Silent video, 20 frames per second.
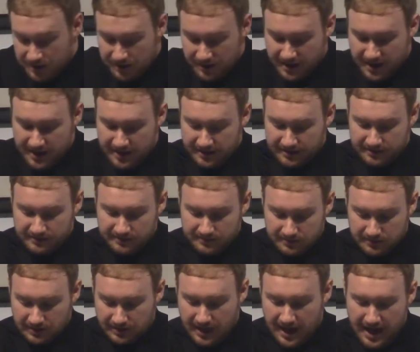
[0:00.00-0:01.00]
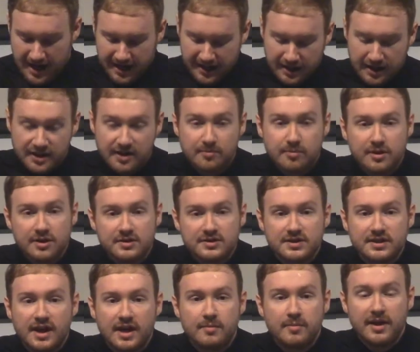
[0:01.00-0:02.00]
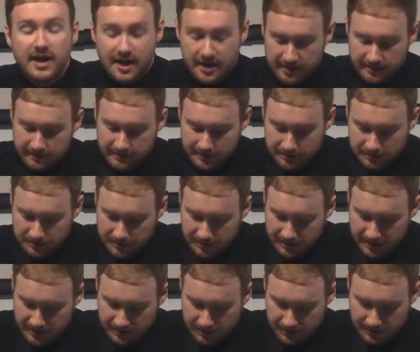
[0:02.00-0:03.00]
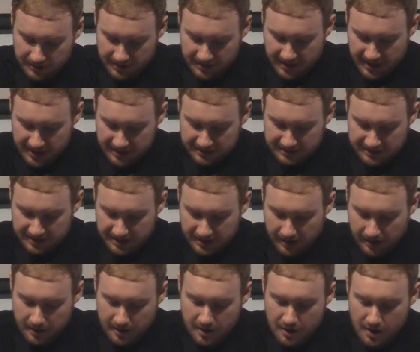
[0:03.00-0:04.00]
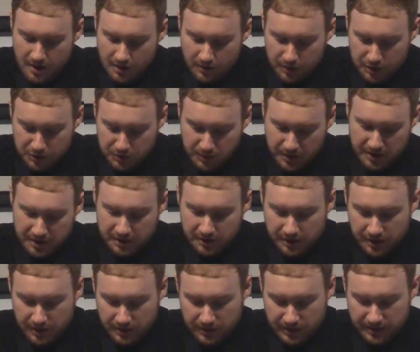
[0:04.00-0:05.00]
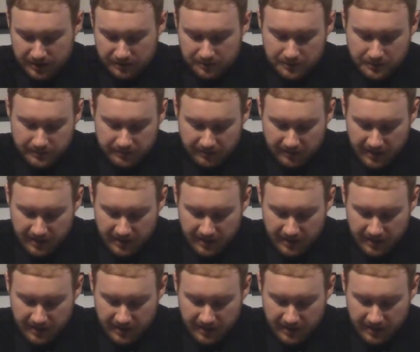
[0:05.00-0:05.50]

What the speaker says: You're kind of relying on the person up ahead of you in order to kind of see which way you're going.